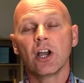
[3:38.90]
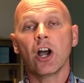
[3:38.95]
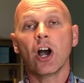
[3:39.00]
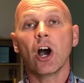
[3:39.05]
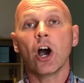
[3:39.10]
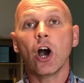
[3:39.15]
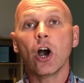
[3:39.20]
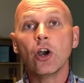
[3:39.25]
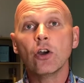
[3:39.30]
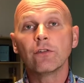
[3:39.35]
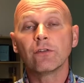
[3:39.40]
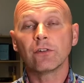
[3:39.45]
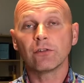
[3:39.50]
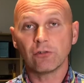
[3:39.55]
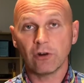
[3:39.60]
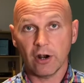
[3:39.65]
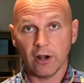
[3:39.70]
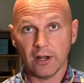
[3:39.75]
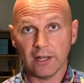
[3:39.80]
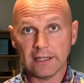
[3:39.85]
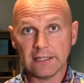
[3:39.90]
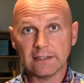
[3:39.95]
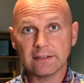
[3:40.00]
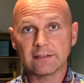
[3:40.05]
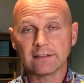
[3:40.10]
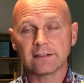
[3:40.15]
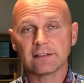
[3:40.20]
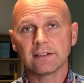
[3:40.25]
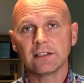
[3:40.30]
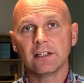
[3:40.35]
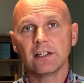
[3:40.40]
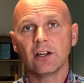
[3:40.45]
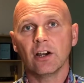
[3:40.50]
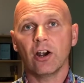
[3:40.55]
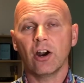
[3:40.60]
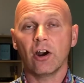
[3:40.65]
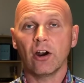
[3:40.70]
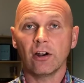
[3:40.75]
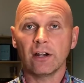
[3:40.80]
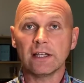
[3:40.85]
overrides
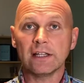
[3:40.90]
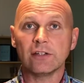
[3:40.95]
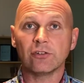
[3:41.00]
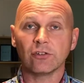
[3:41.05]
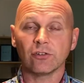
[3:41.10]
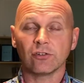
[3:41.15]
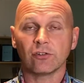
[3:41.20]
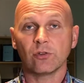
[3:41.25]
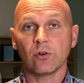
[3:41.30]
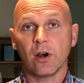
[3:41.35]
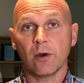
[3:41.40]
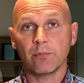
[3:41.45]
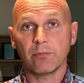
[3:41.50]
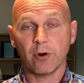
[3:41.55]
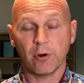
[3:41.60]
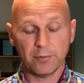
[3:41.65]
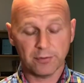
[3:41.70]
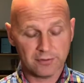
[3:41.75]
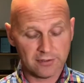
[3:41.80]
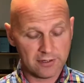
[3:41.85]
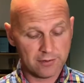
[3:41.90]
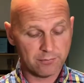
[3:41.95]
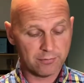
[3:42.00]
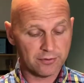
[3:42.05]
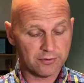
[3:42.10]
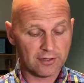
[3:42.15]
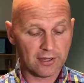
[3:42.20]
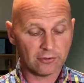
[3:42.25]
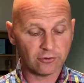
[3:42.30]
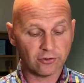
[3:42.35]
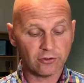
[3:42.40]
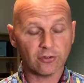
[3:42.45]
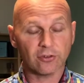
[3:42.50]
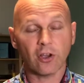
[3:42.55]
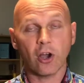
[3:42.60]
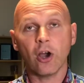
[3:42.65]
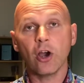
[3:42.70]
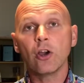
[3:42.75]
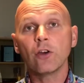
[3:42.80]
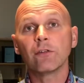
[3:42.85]
our allegiance to our property and possessions,
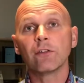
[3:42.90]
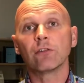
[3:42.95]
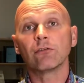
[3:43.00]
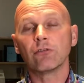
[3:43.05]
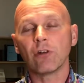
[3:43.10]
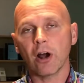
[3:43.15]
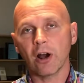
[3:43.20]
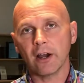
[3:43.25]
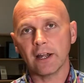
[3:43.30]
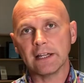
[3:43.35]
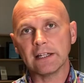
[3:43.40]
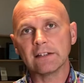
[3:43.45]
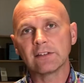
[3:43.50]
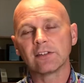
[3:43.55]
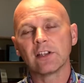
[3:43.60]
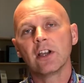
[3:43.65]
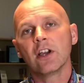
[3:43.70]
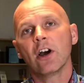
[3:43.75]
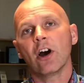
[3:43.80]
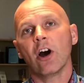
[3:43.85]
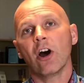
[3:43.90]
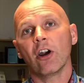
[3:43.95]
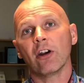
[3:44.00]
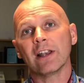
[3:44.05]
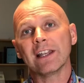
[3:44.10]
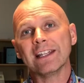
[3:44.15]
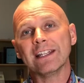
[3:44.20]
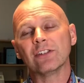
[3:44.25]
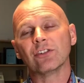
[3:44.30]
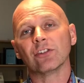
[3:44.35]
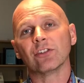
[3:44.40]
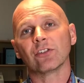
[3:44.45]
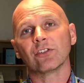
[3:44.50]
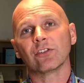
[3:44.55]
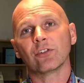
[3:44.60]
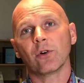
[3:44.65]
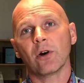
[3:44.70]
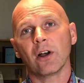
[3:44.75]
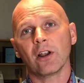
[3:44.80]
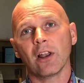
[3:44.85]
overrides our allegiance
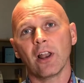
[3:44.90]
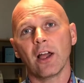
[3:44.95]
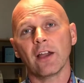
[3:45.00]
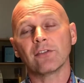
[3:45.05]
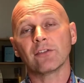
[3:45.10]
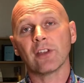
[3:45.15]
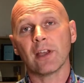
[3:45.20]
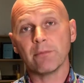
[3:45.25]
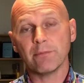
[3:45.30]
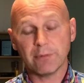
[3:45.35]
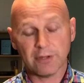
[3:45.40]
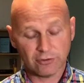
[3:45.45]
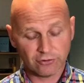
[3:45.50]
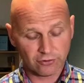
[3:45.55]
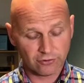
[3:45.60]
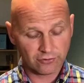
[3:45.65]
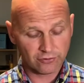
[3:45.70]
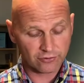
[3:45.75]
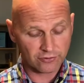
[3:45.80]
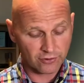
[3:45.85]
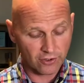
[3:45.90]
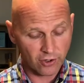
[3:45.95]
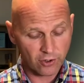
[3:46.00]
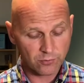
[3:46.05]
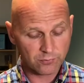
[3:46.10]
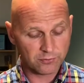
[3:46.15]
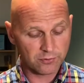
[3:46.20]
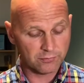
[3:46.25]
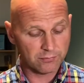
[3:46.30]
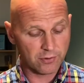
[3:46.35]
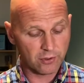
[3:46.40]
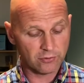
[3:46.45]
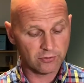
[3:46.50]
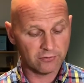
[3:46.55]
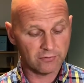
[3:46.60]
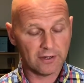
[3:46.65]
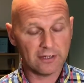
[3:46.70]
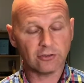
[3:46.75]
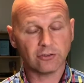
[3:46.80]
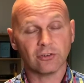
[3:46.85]
to our life's ambitions and hopes and
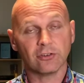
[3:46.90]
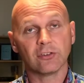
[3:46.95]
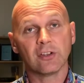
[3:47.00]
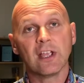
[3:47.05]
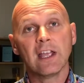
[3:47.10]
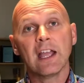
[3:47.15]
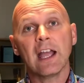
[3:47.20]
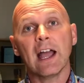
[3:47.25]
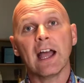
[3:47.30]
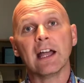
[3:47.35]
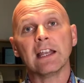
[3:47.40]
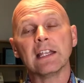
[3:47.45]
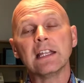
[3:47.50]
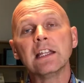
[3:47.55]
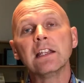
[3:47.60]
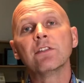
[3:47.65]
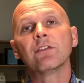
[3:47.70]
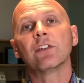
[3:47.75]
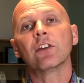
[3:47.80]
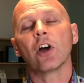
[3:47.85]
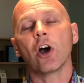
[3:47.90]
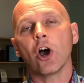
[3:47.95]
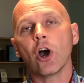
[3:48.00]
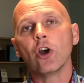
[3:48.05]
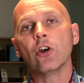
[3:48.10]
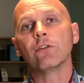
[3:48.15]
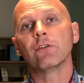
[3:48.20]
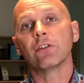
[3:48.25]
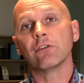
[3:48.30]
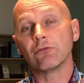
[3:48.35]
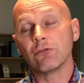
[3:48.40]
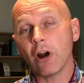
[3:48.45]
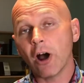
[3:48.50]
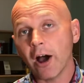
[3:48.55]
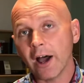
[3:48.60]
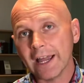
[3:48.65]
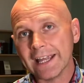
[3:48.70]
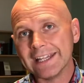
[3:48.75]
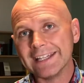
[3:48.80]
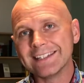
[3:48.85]
motivations, and even
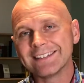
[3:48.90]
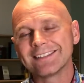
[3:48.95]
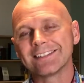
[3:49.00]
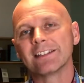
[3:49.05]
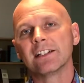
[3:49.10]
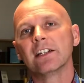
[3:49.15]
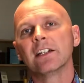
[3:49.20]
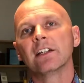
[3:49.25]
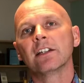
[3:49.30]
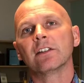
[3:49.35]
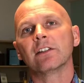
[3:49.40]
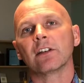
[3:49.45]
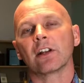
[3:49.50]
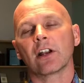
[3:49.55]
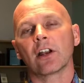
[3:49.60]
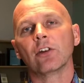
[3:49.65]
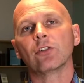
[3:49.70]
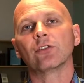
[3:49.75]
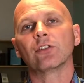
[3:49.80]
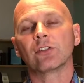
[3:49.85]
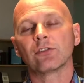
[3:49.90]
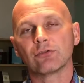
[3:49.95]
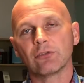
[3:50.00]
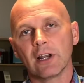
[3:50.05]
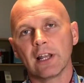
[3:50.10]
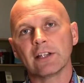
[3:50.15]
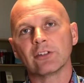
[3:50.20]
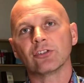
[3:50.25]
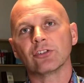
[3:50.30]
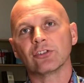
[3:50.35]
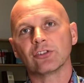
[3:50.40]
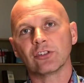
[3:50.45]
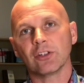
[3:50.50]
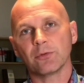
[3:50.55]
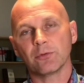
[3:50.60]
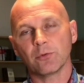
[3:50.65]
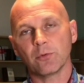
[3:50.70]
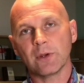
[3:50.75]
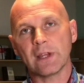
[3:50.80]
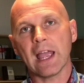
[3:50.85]
overrides the closest
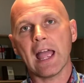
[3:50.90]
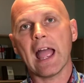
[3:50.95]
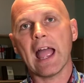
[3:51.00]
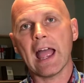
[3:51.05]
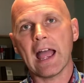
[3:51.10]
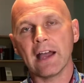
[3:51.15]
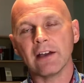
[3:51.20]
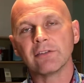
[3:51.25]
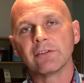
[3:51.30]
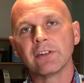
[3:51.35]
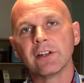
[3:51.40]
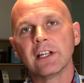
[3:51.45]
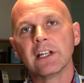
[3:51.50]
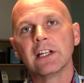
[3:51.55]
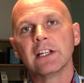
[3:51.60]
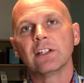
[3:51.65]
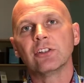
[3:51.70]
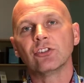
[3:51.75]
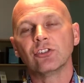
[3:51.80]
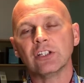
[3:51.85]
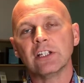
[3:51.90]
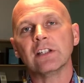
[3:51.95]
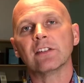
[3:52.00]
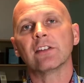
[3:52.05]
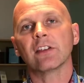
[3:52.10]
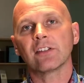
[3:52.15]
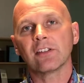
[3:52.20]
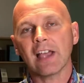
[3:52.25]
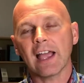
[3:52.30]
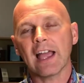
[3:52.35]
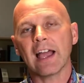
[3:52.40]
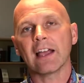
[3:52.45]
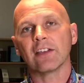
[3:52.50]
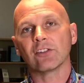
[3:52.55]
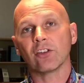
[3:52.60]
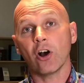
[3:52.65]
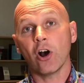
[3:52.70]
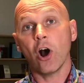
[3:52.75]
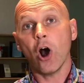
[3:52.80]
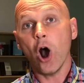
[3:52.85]
relationships we have. Jesus
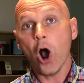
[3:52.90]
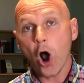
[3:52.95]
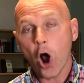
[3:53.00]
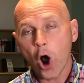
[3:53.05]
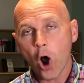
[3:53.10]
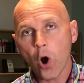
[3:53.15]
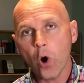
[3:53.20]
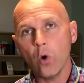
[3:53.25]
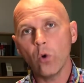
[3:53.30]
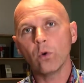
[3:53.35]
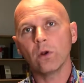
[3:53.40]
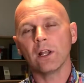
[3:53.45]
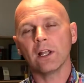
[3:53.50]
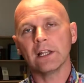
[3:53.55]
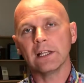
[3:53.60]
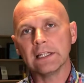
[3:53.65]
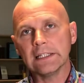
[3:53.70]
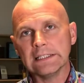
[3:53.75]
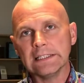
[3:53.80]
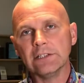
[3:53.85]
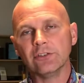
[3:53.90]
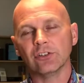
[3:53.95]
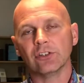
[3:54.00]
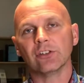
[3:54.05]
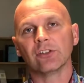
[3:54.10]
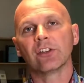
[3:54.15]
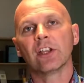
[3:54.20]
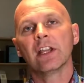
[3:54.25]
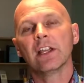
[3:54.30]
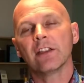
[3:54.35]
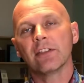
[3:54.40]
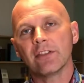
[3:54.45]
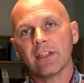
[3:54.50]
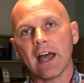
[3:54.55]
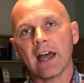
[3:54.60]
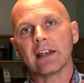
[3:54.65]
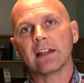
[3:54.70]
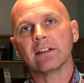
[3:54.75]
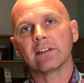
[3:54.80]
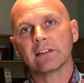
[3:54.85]
has our whole allegiance.
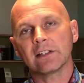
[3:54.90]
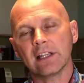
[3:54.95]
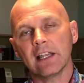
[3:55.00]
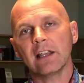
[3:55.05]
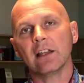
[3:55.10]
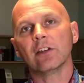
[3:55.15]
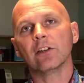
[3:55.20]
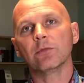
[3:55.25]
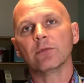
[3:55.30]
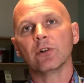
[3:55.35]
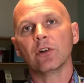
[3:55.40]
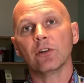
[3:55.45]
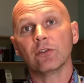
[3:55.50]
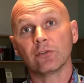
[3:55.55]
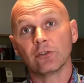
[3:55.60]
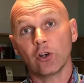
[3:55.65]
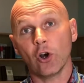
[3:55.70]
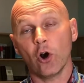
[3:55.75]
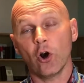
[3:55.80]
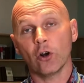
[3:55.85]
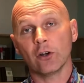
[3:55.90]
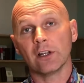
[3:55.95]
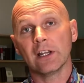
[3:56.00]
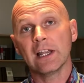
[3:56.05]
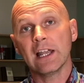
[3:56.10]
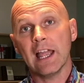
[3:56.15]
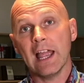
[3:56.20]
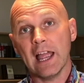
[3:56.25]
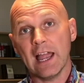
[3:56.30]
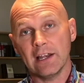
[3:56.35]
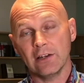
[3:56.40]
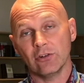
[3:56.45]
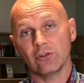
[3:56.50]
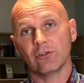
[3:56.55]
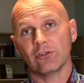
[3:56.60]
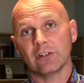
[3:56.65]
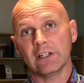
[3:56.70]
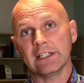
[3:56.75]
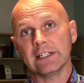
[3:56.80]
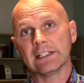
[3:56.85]
That is kingdom of God
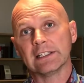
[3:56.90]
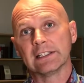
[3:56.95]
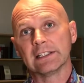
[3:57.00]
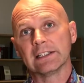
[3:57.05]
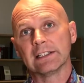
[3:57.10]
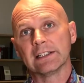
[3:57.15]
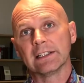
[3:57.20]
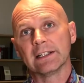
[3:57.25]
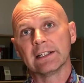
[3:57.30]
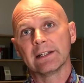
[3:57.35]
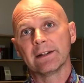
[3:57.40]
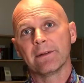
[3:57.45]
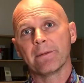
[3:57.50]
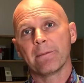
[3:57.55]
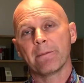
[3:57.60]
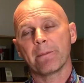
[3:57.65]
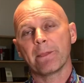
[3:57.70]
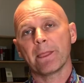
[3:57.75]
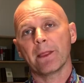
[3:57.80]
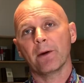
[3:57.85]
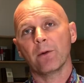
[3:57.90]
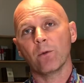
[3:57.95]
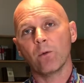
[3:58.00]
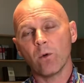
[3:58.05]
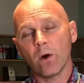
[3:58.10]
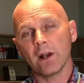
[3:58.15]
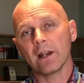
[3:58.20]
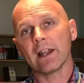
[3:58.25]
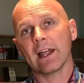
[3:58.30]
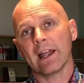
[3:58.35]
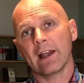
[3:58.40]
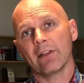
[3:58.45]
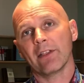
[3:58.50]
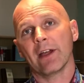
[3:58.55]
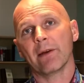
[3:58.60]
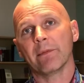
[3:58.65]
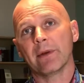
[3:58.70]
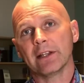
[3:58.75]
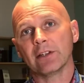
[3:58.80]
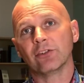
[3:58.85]
entry. I wonder how
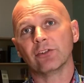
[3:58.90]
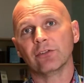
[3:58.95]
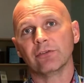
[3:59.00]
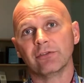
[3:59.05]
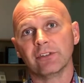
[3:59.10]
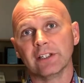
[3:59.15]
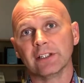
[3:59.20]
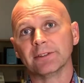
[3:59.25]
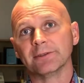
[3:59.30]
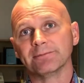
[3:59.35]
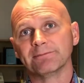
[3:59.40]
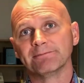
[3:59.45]
that makes you feel.